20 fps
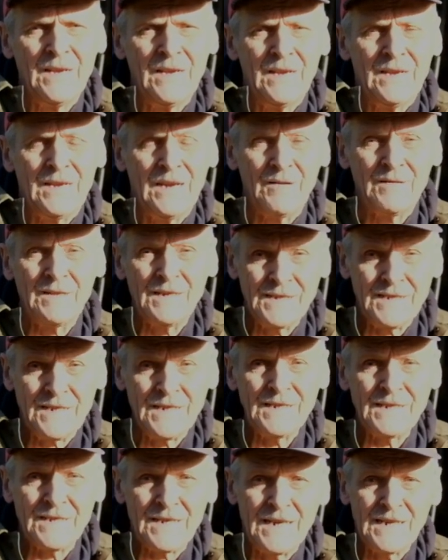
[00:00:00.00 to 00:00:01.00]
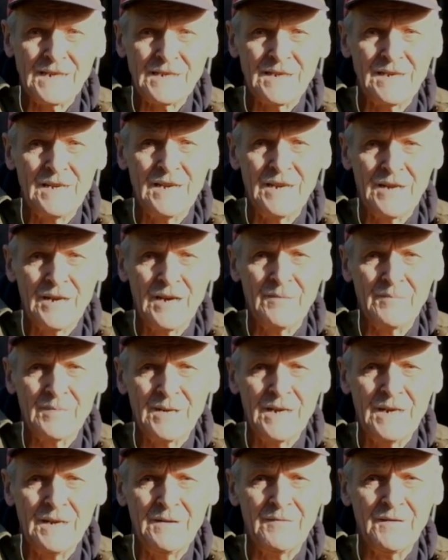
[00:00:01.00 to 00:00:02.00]
Now, this is actually an
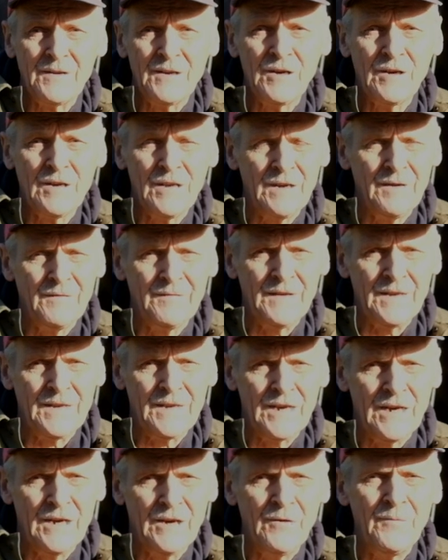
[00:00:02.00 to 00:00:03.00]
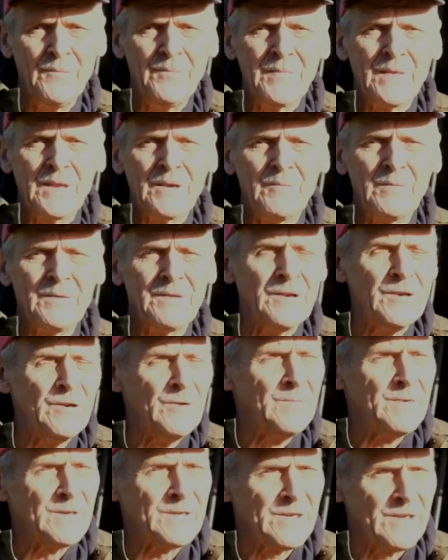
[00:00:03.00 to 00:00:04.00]
update for an earlier video with new
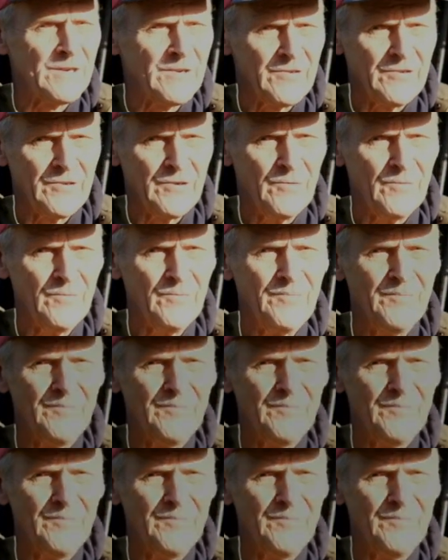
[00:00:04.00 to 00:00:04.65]
material.